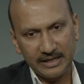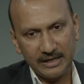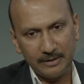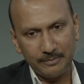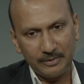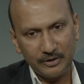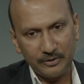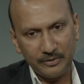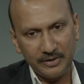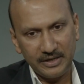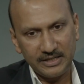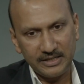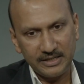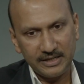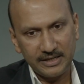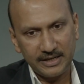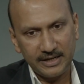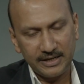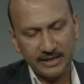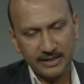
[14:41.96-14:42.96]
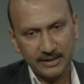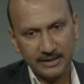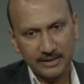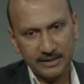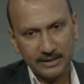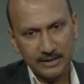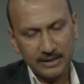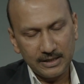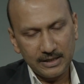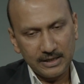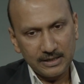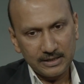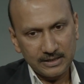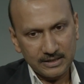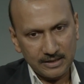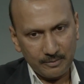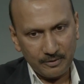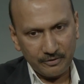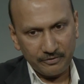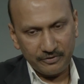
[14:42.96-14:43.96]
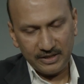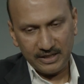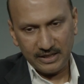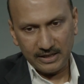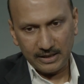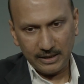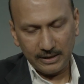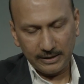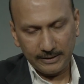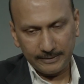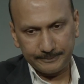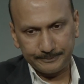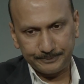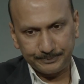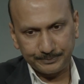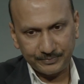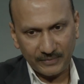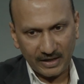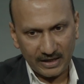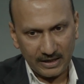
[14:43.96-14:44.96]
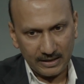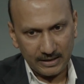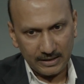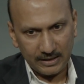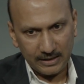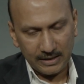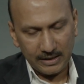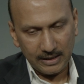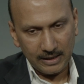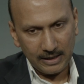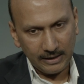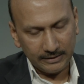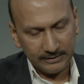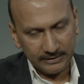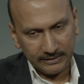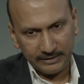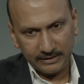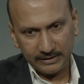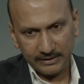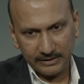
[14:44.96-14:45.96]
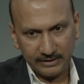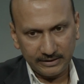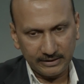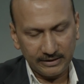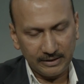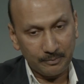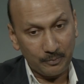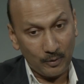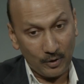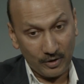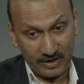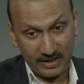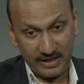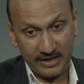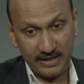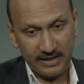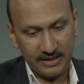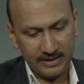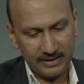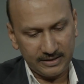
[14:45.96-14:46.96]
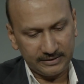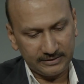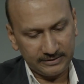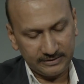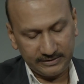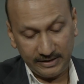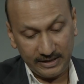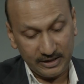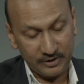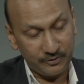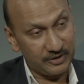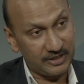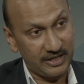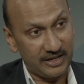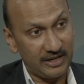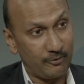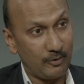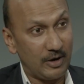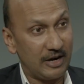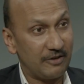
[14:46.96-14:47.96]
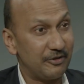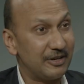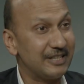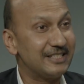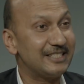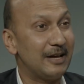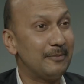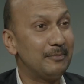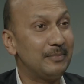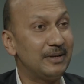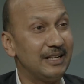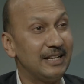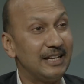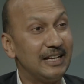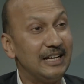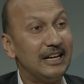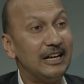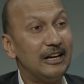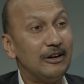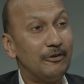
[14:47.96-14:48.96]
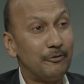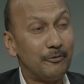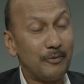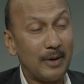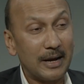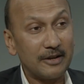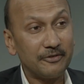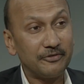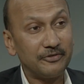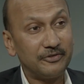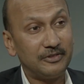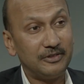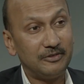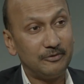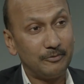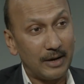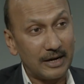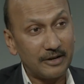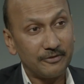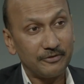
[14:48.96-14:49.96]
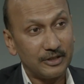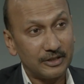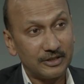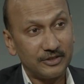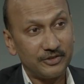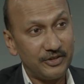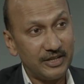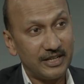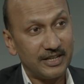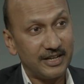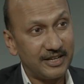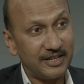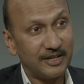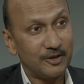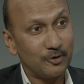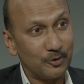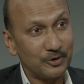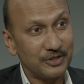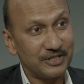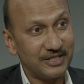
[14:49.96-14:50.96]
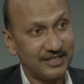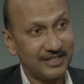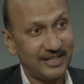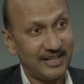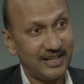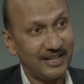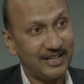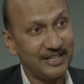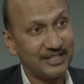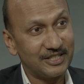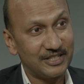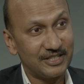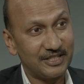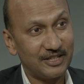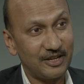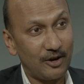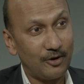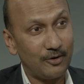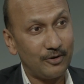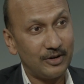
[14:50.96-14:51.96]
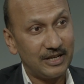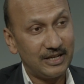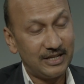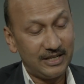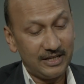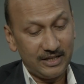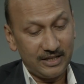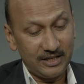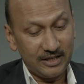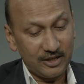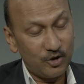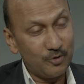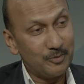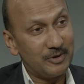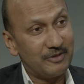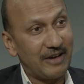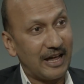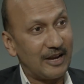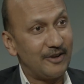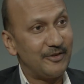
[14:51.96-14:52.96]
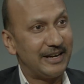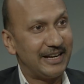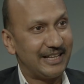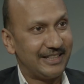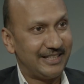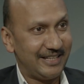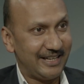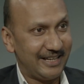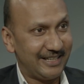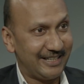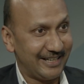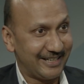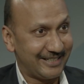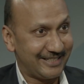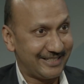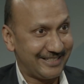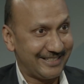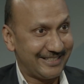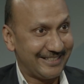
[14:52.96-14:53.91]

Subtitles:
able to integrate some of the other important things which are required. For example, one of the three credit courses in English is now human value and ethics.